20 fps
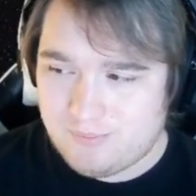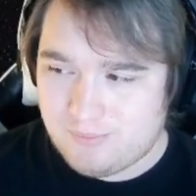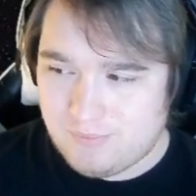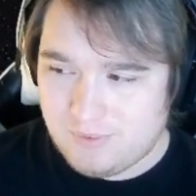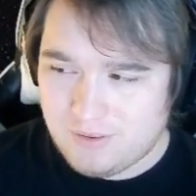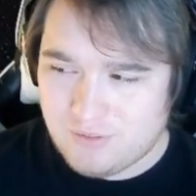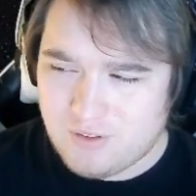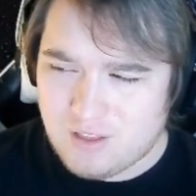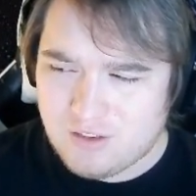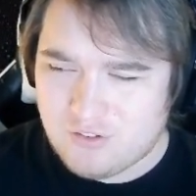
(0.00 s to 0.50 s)

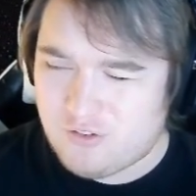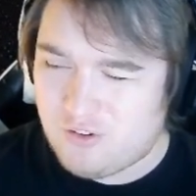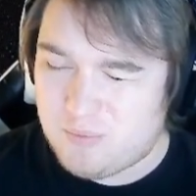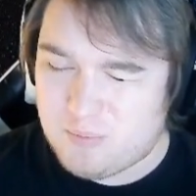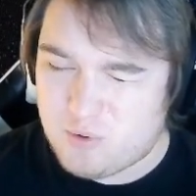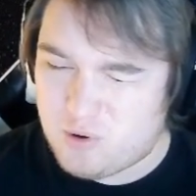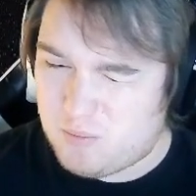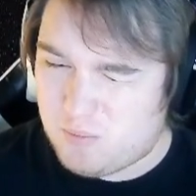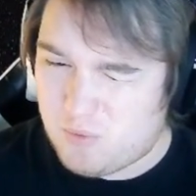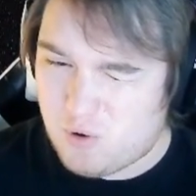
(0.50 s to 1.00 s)
It's not
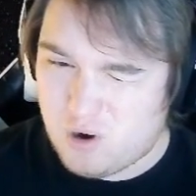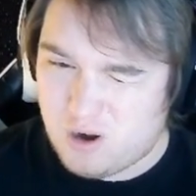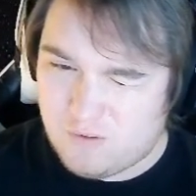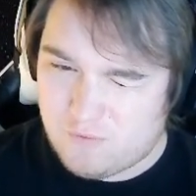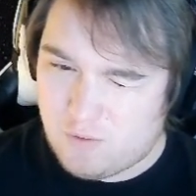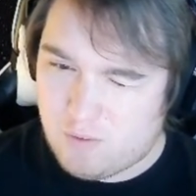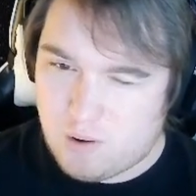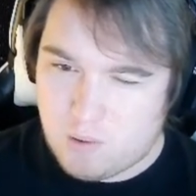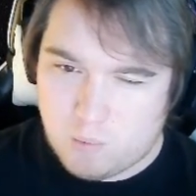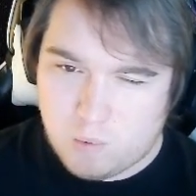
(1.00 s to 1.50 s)
super important
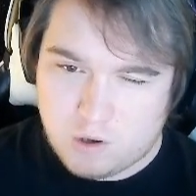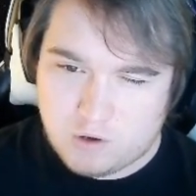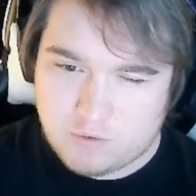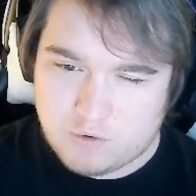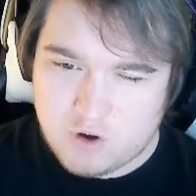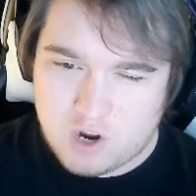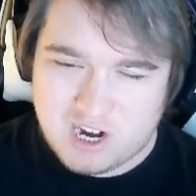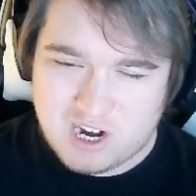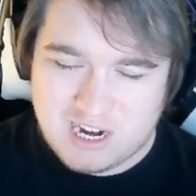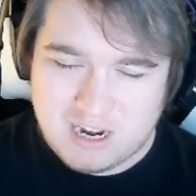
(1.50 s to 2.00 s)
for what we're
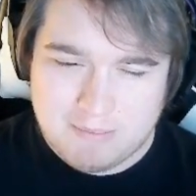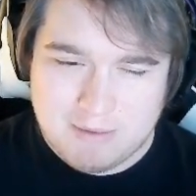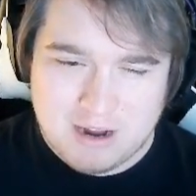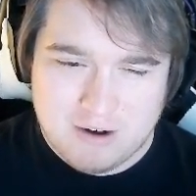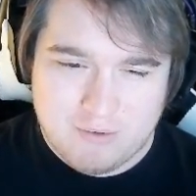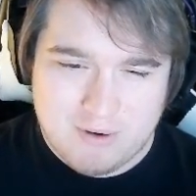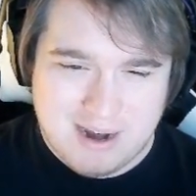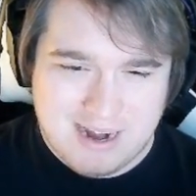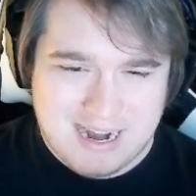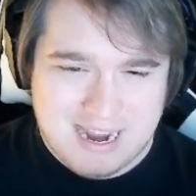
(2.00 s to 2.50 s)
talking about
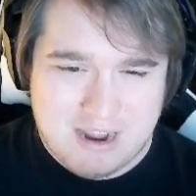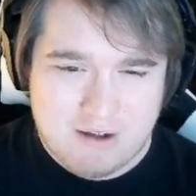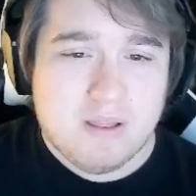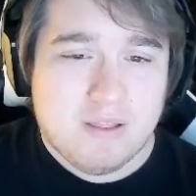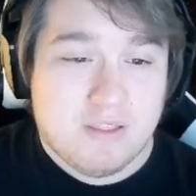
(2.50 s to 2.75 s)
right now.